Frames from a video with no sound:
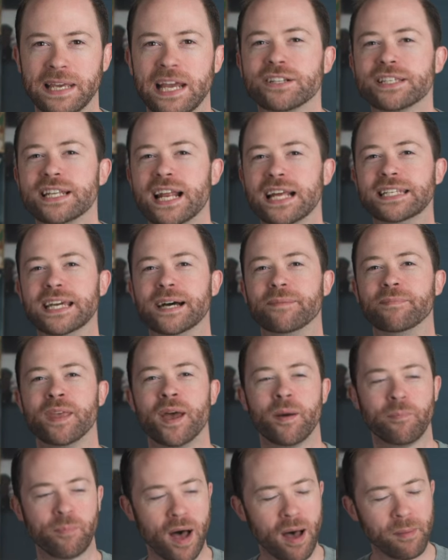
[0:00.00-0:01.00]
Here's an idea.
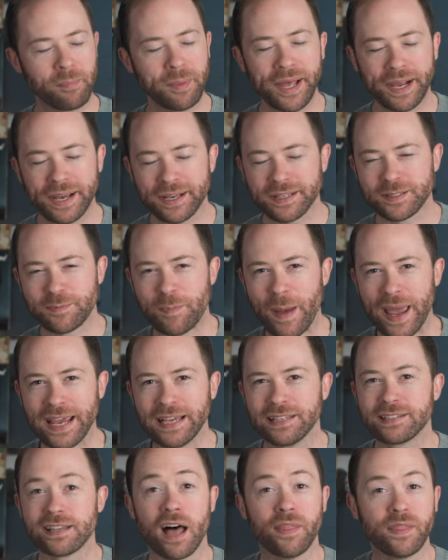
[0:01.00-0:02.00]
Public
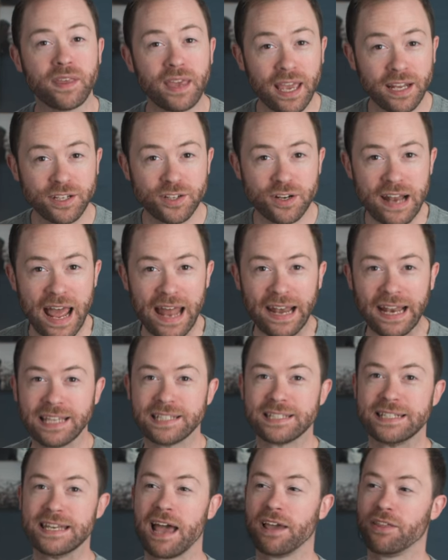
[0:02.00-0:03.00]
space on the internet
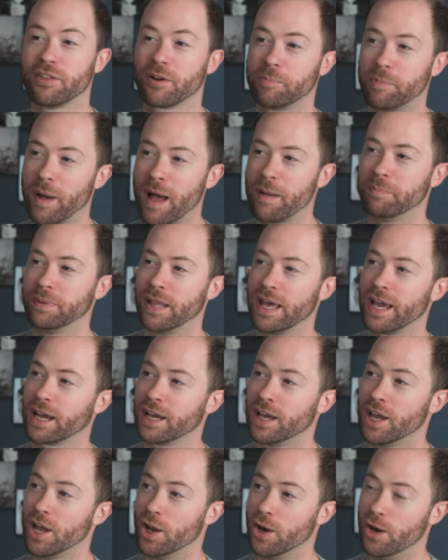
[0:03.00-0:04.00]
is neither
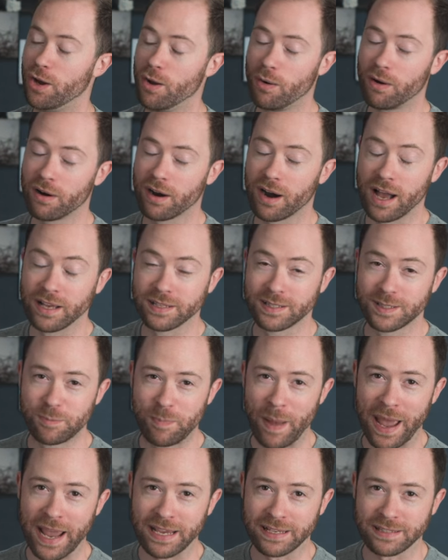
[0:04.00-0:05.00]
public nor a
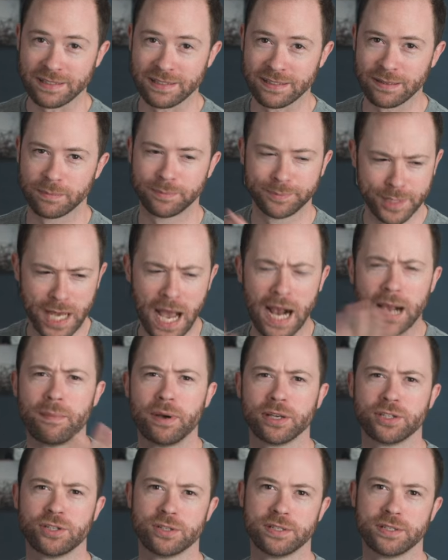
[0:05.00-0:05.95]
space. Talk amongst